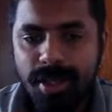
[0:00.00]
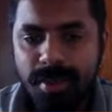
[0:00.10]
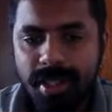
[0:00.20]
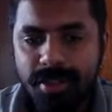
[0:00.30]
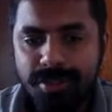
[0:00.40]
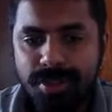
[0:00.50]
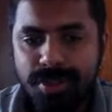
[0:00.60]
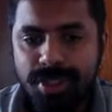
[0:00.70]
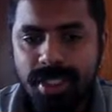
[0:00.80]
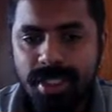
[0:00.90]
Queen
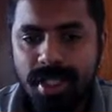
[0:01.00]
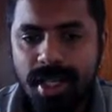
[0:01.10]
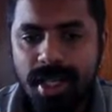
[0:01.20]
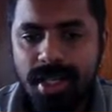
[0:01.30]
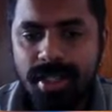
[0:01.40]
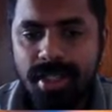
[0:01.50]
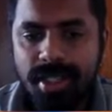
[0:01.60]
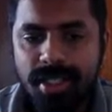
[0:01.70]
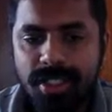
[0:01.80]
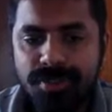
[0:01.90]
f2 check, and
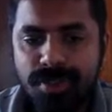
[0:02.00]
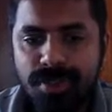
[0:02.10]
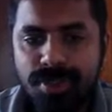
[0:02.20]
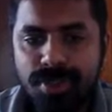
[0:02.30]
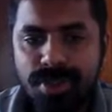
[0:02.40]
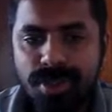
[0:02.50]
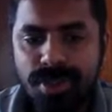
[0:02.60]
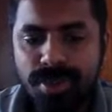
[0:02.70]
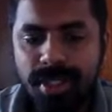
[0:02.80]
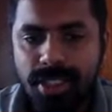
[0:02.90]
king is forced to
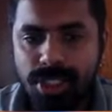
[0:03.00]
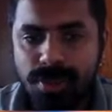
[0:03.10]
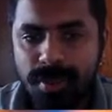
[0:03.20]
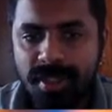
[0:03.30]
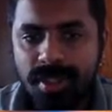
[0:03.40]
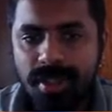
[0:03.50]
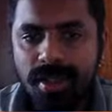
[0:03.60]
go to h1,